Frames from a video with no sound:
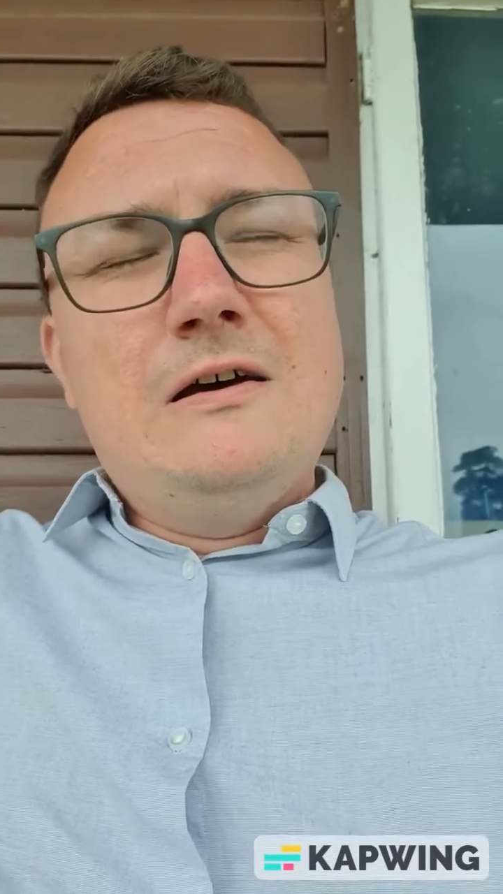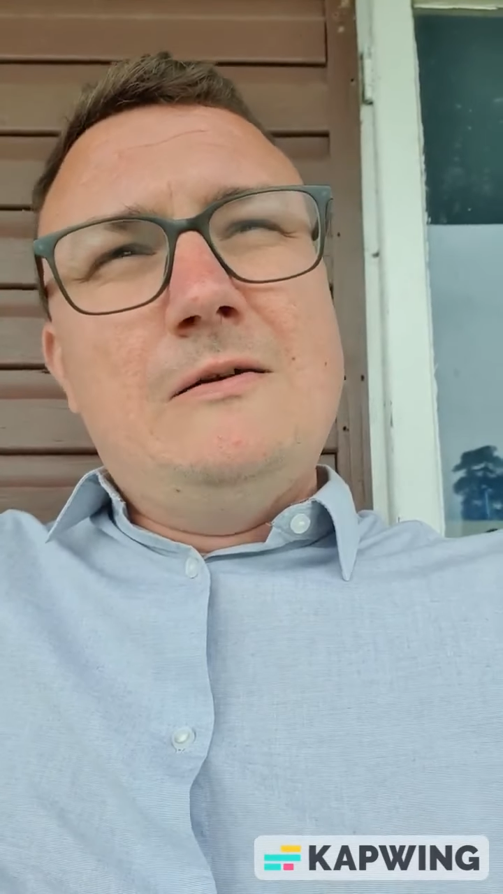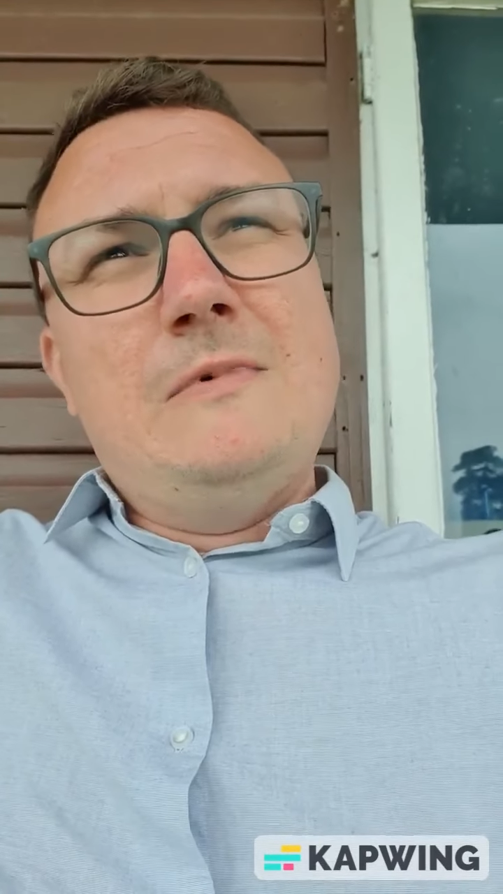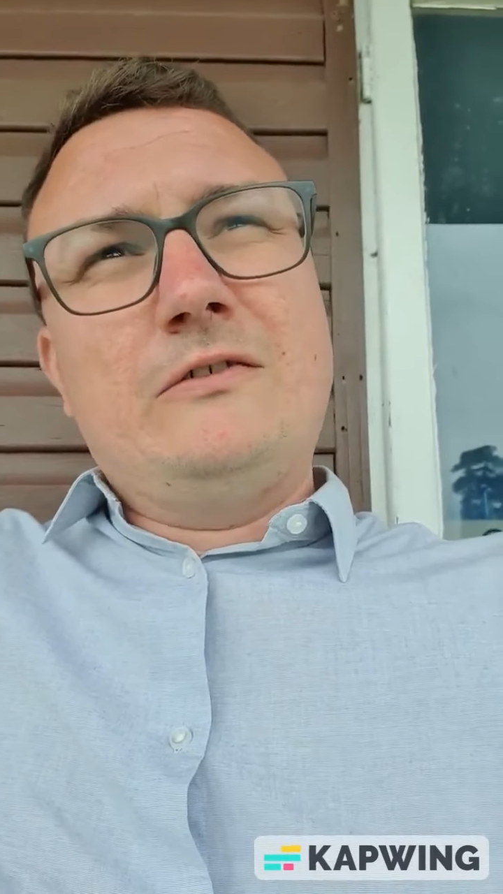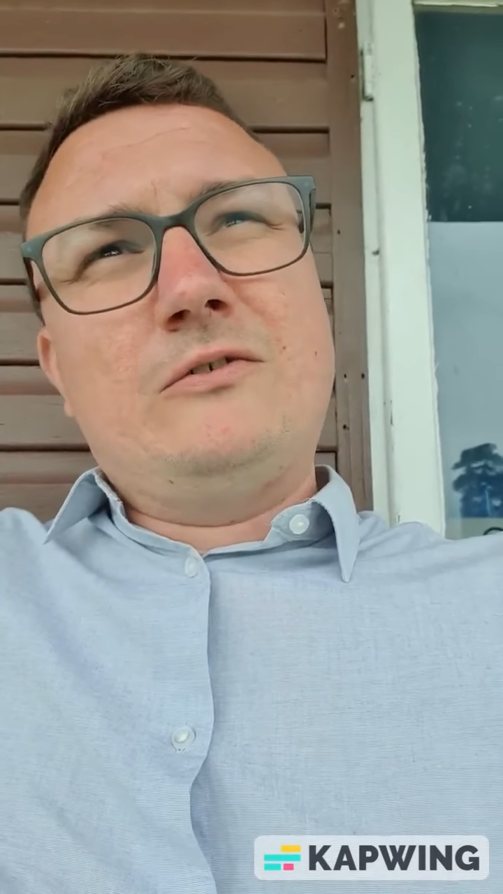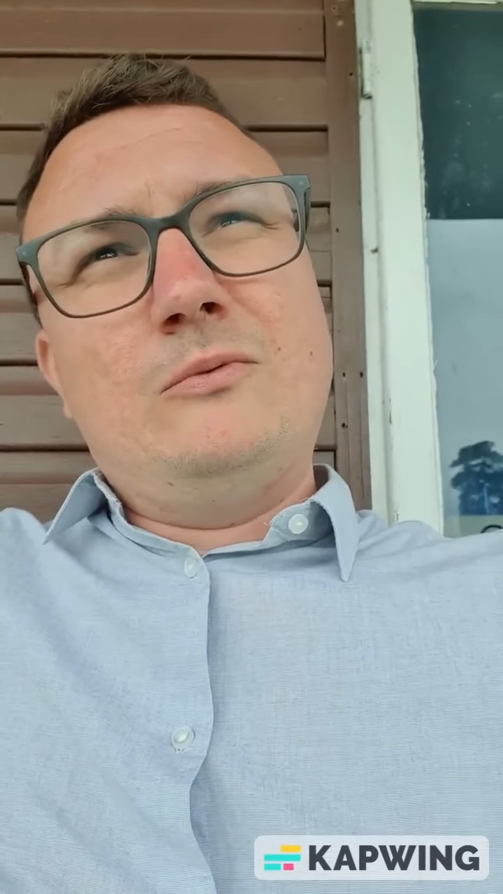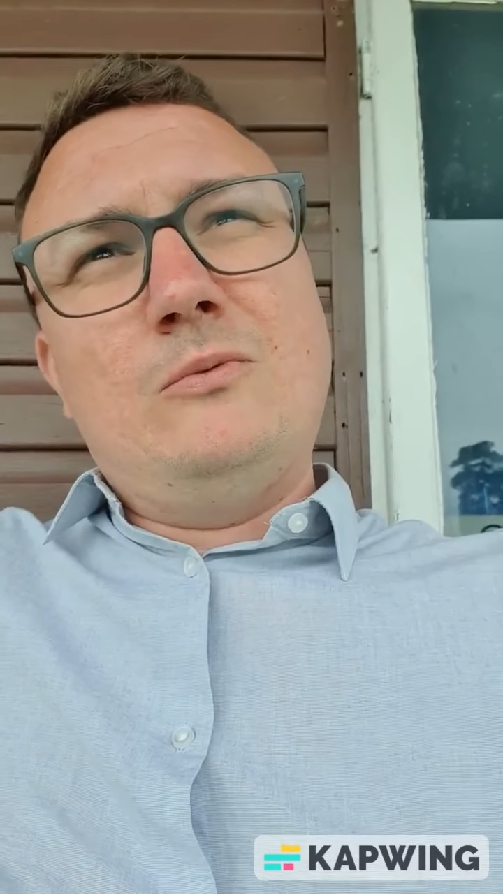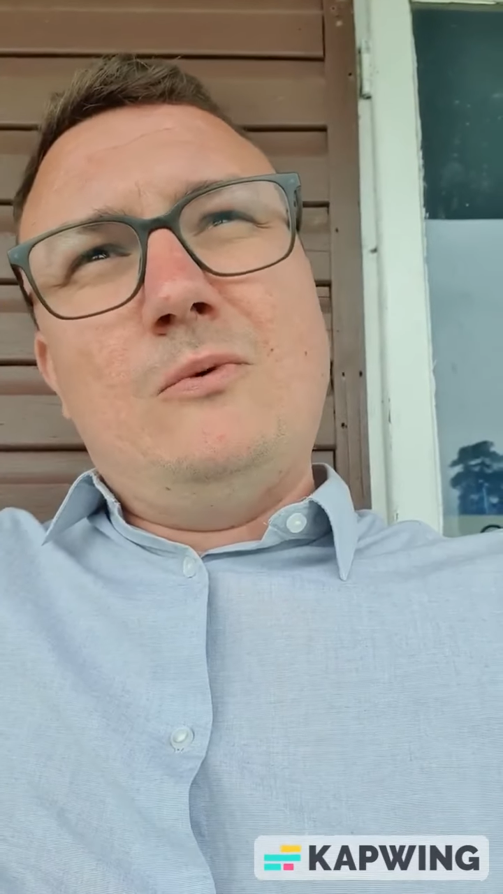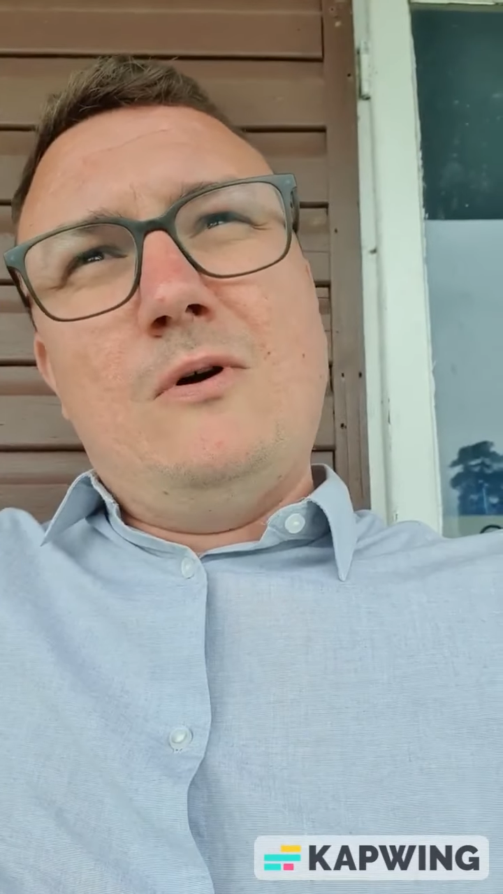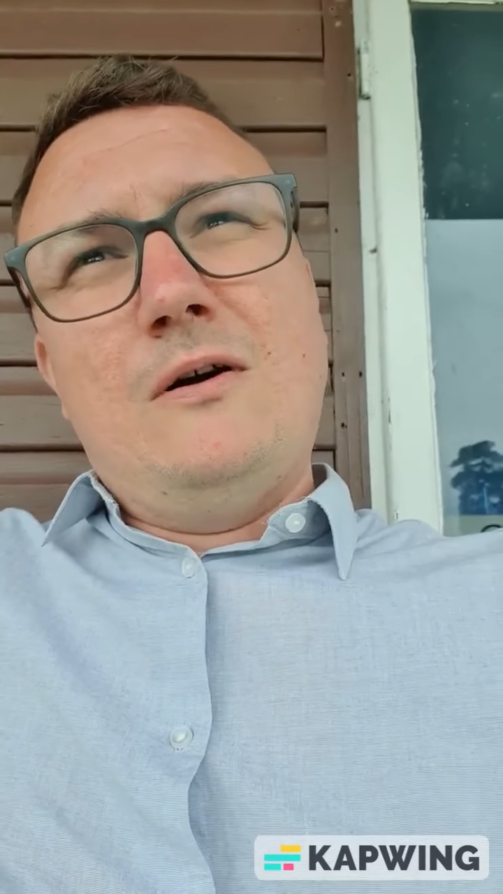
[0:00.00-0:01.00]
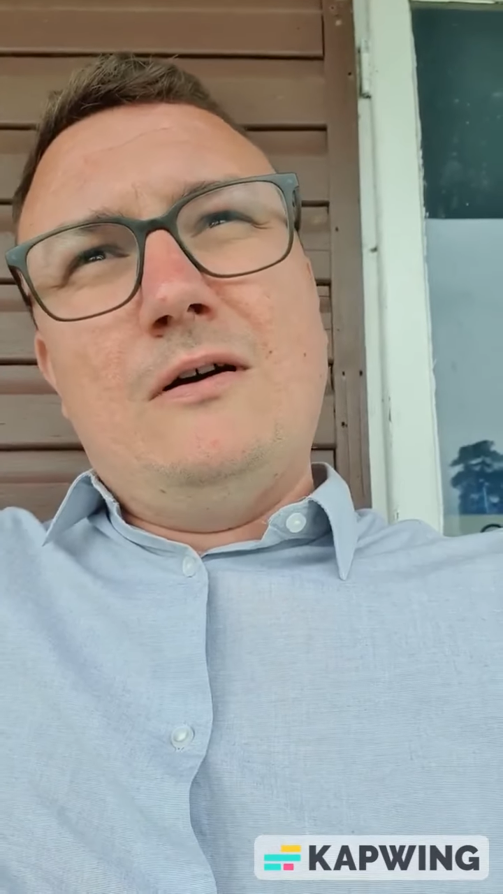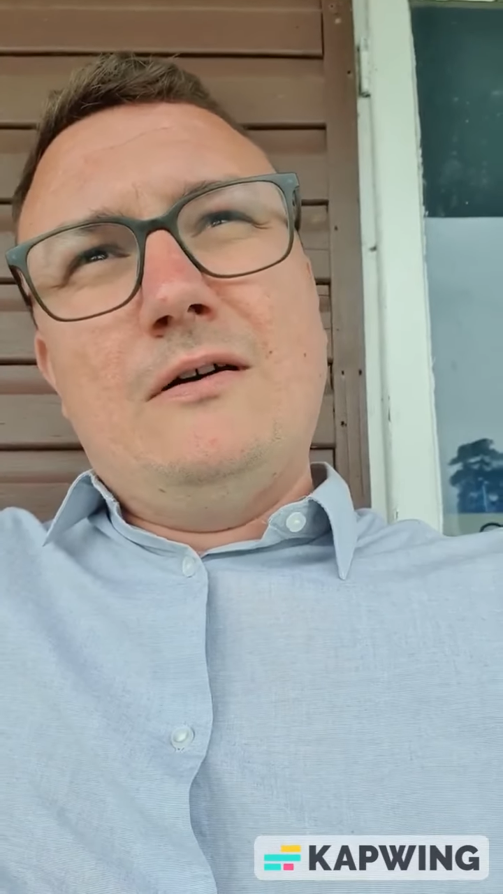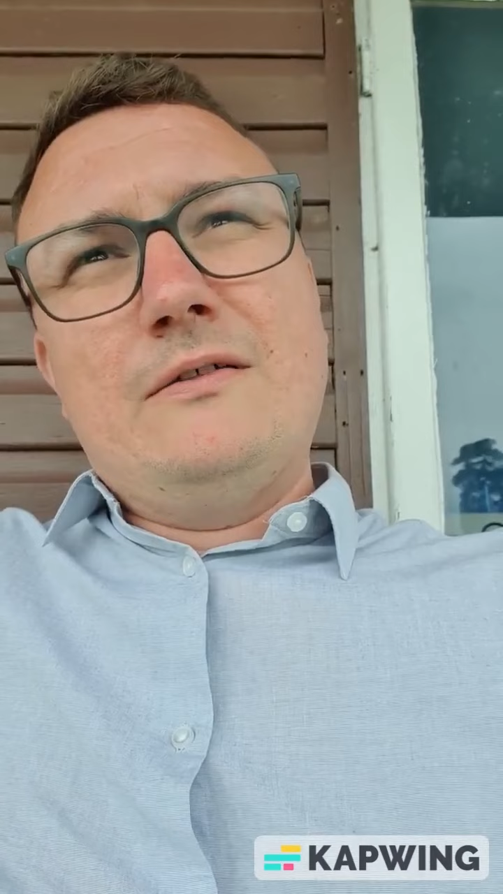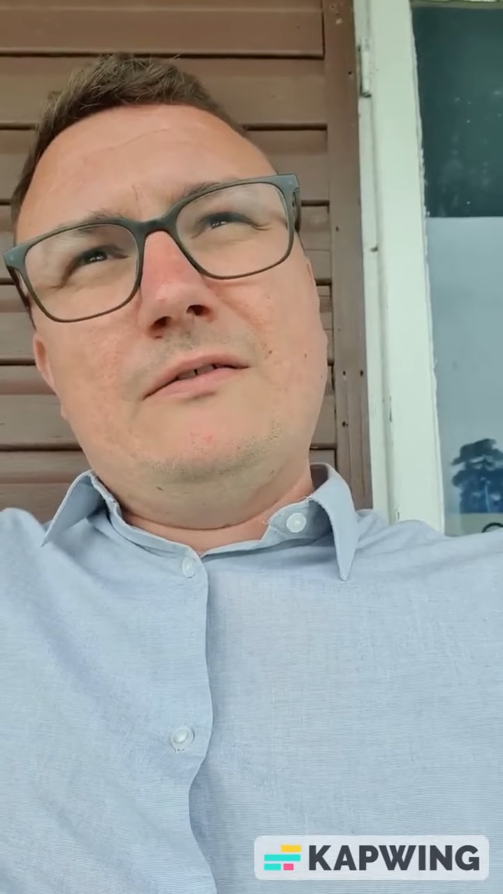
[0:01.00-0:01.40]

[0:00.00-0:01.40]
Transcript: as to what